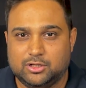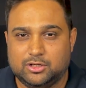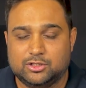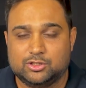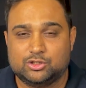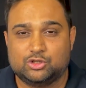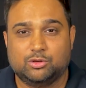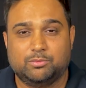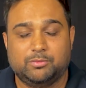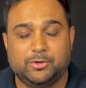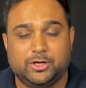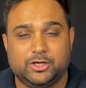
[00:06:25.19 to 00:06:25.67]

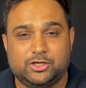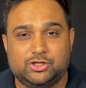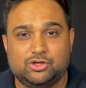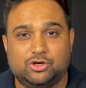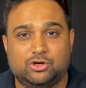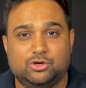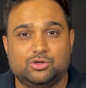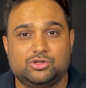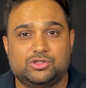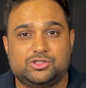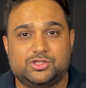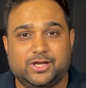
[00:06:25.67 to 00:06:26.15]
So make sure
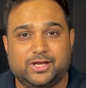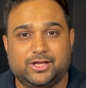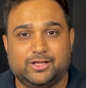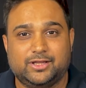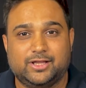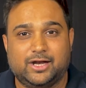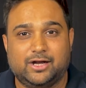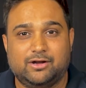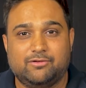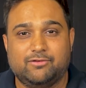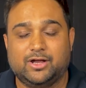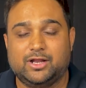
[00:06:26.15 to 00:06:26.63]
to check
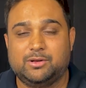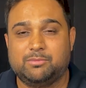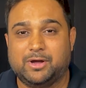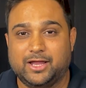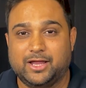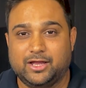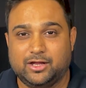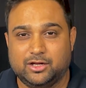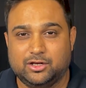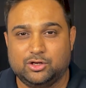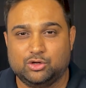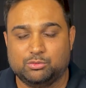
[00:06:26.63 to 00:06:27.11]
that while
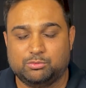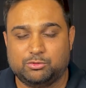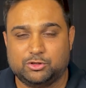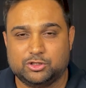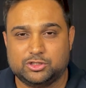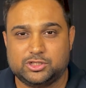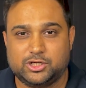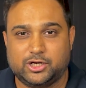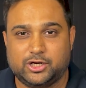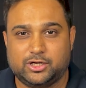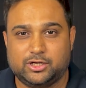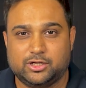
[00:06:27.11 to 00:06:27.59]
buying a new
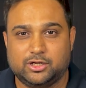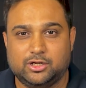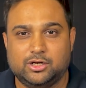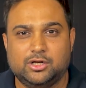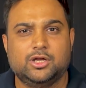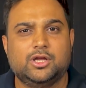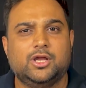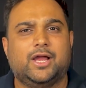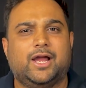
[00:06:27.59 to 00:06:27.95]
projector.